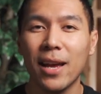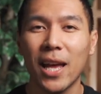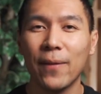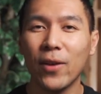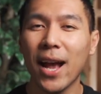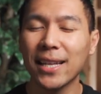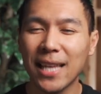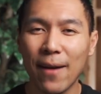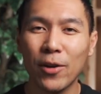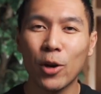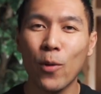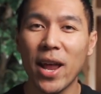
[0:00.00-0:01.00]
If you guys
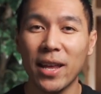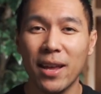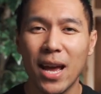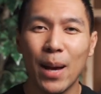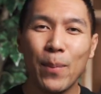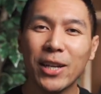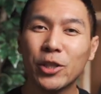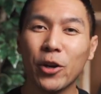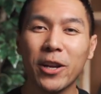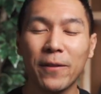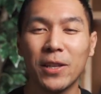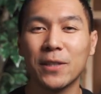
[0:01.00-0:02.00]
haven't already, make sure you
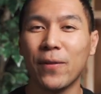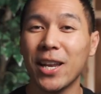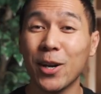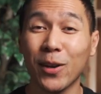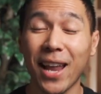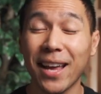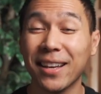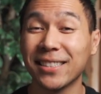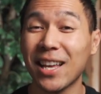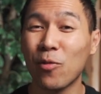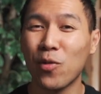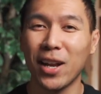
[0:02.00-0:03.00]
give this video a like because
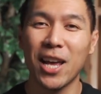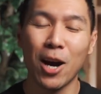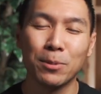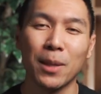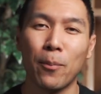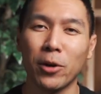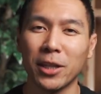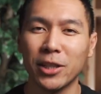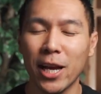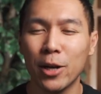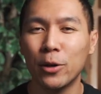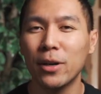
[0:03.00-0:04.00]
that really helps support the
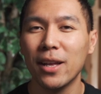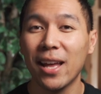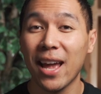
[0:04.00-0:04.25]
channel.